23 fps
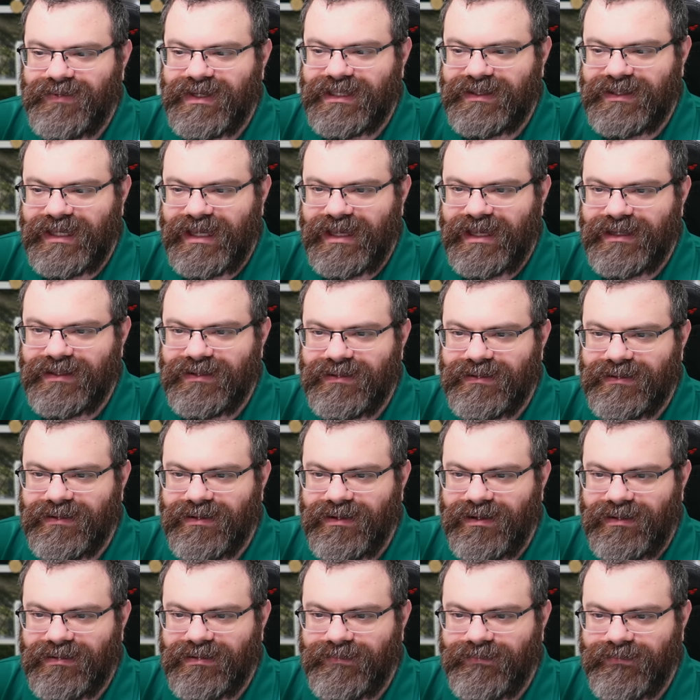We get the 8 in the
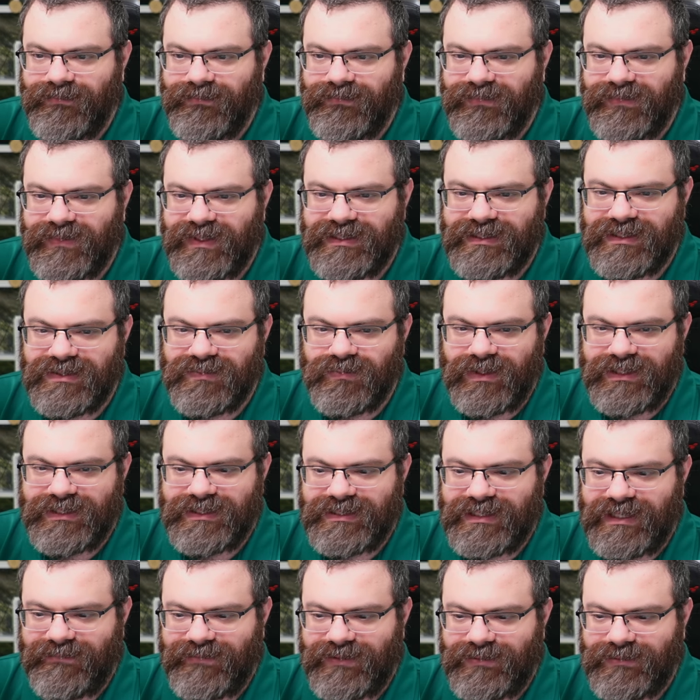column. This is
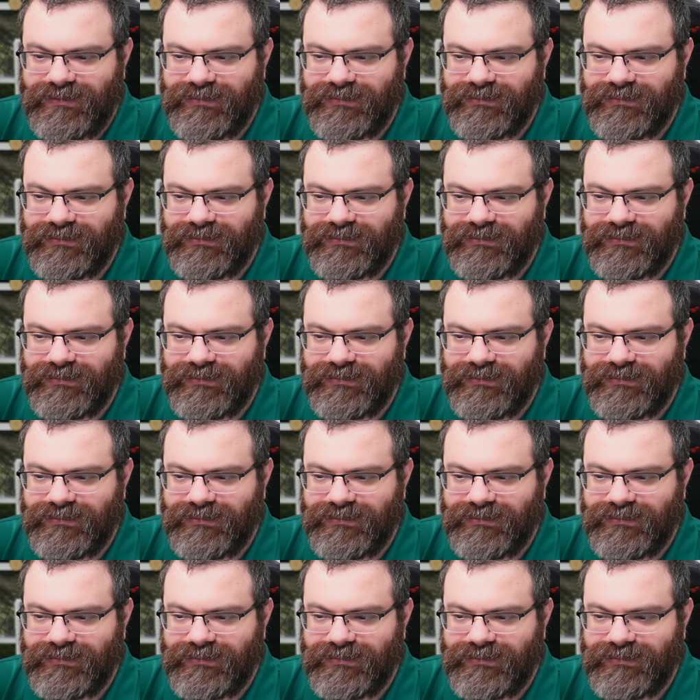1-7.